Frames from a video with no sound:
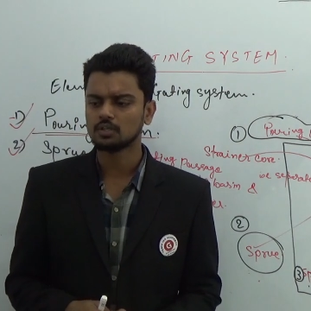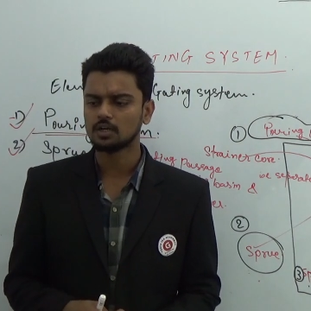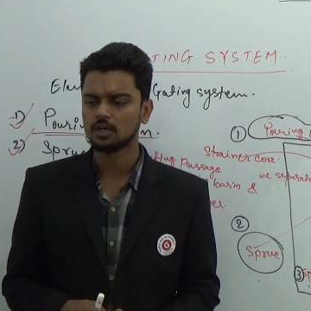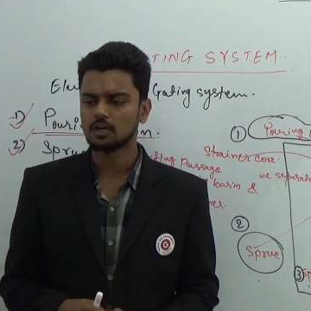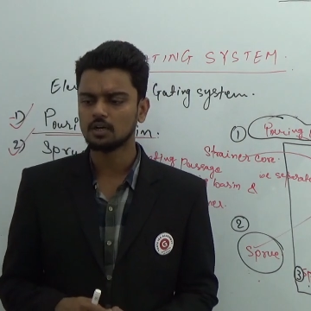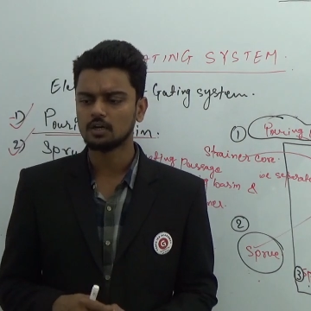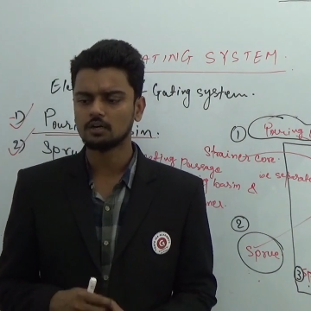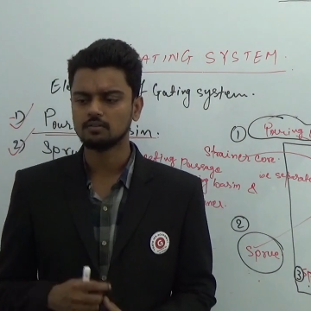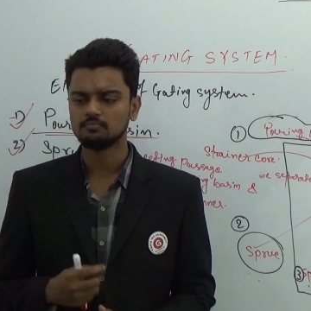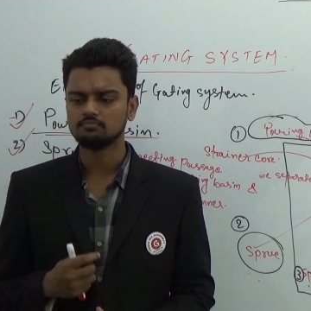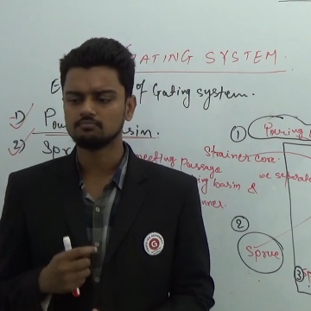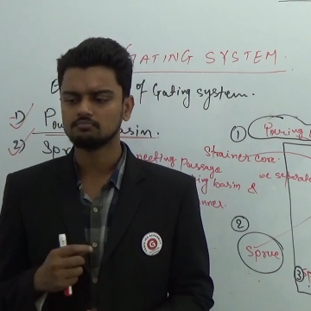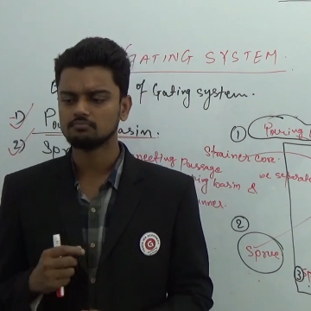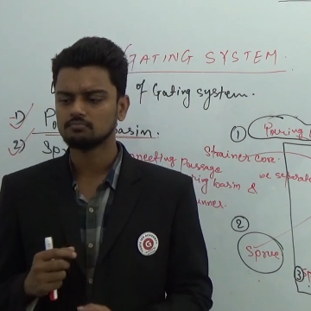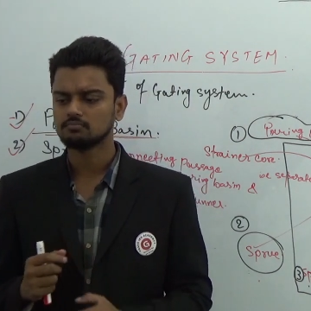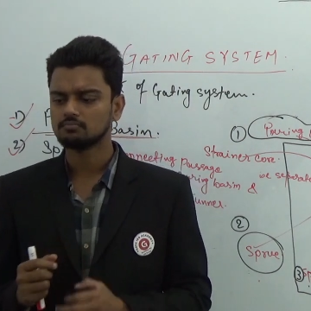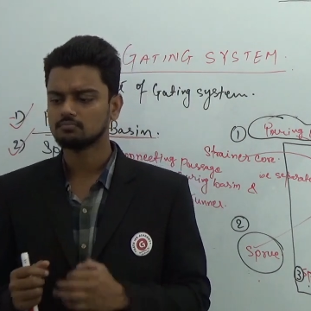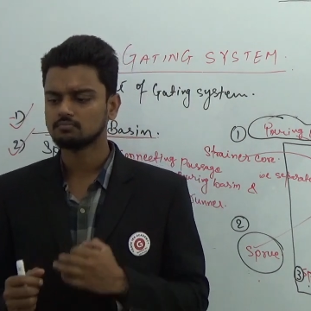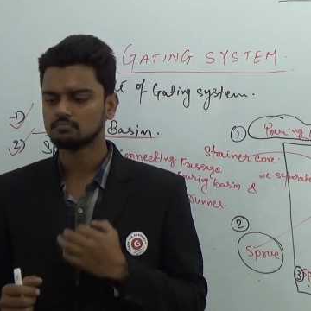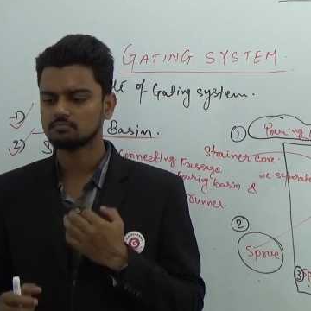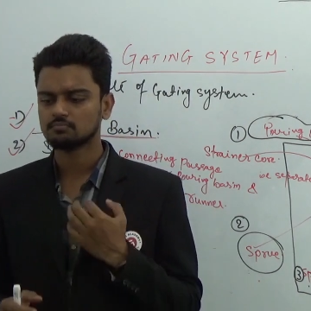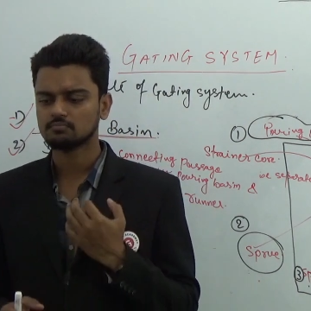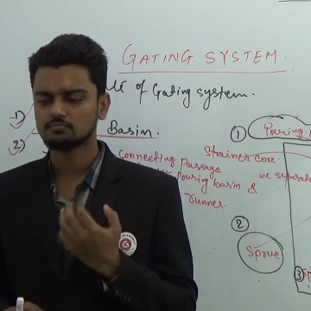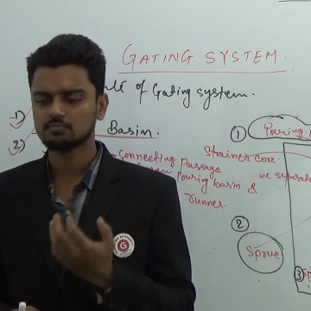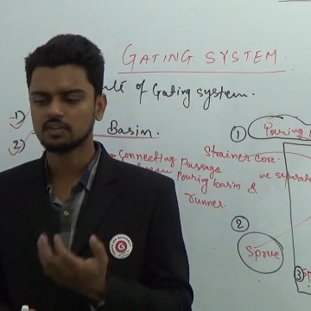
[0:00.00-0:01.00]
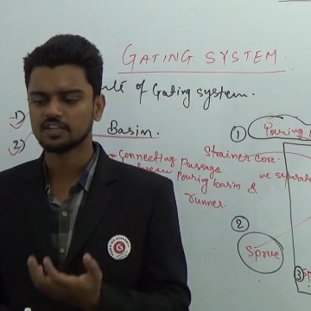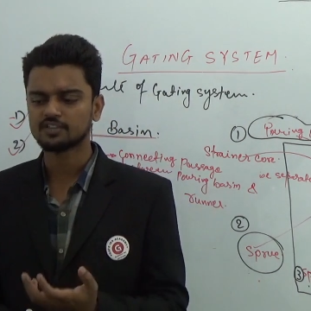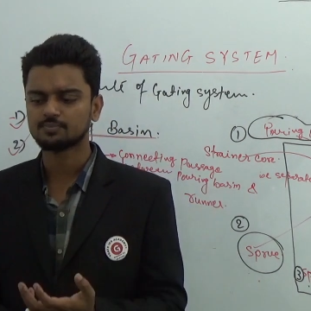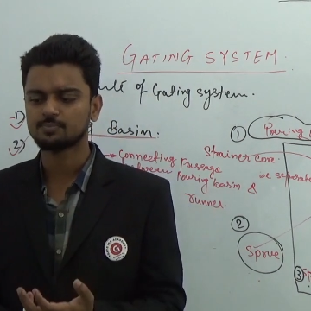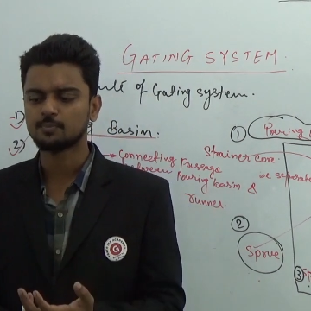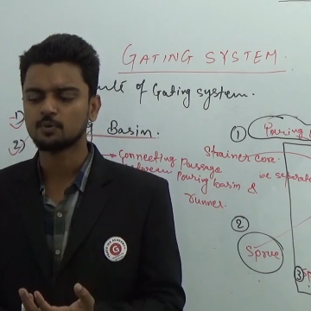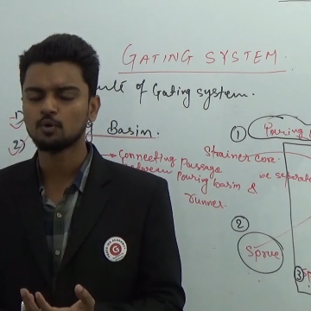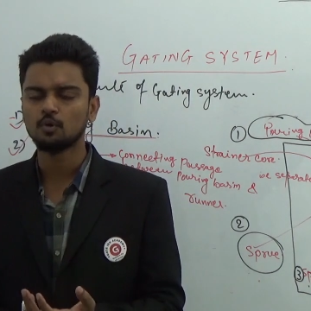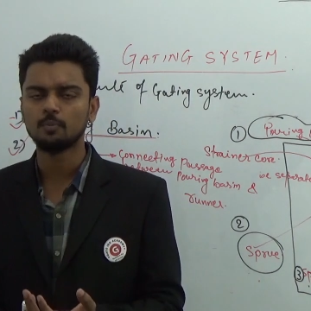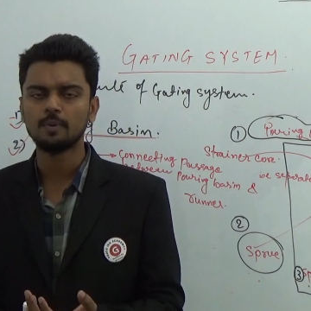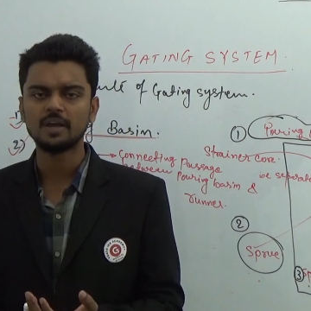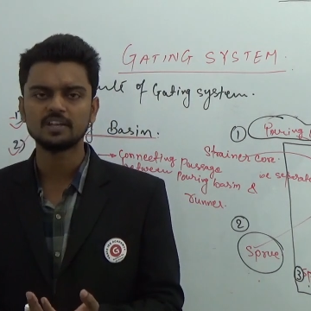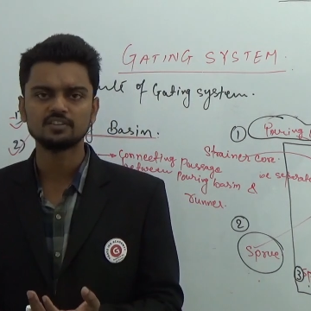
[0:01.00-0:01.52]
a
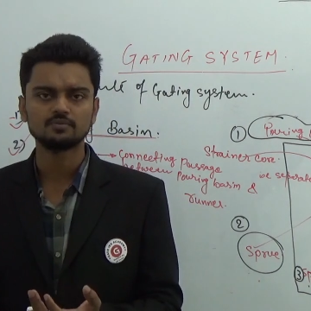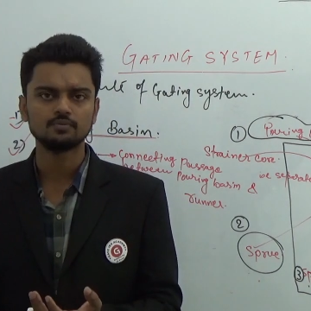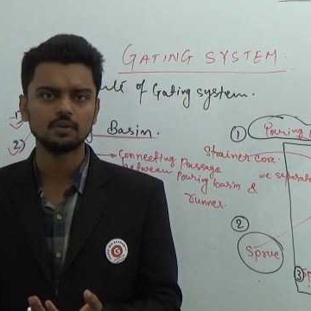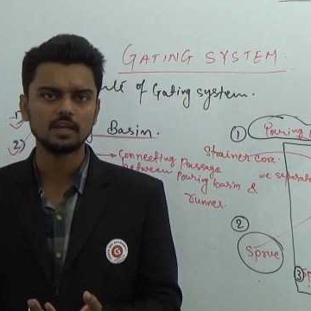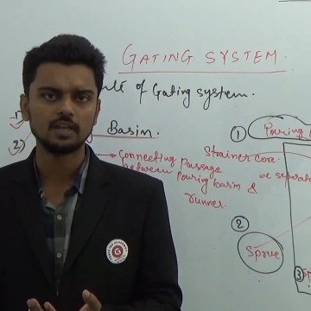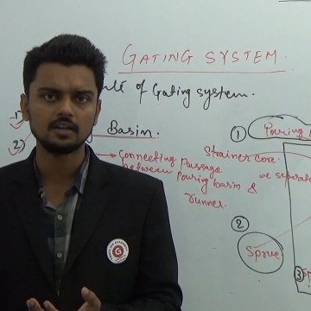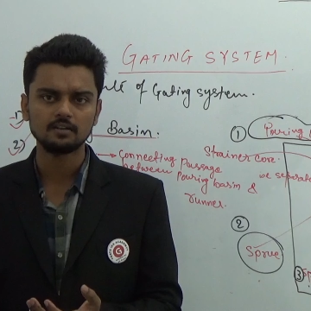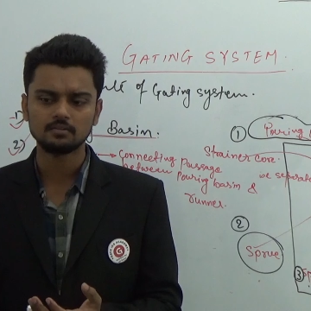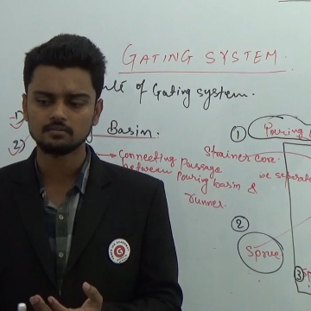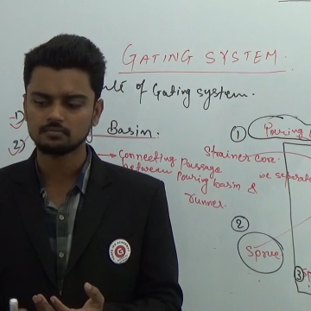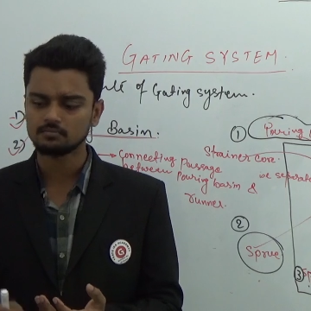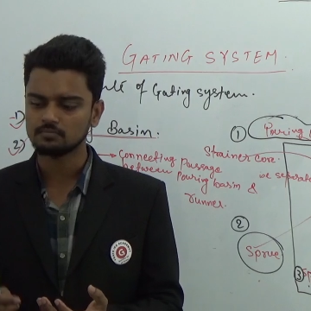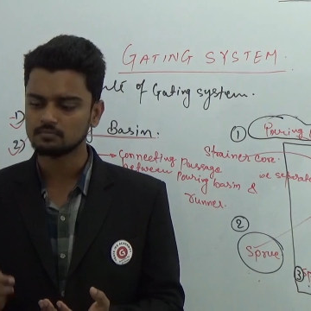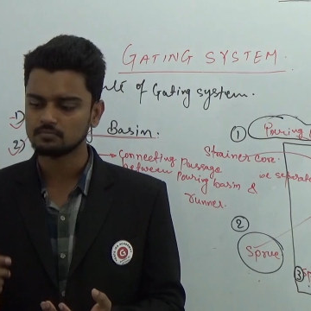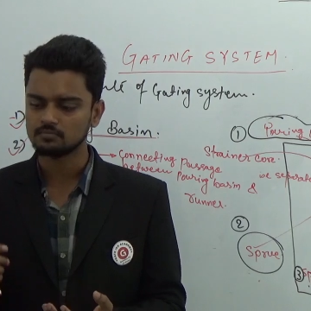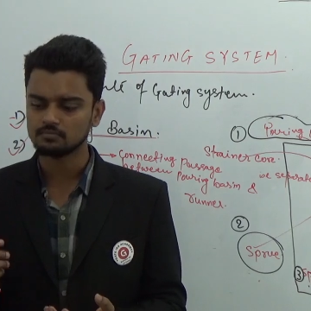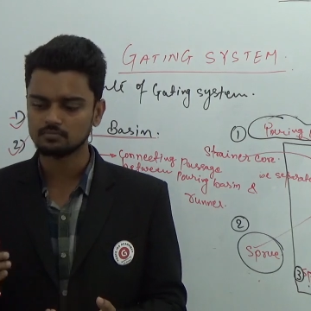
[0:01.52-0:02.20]
sprue base well.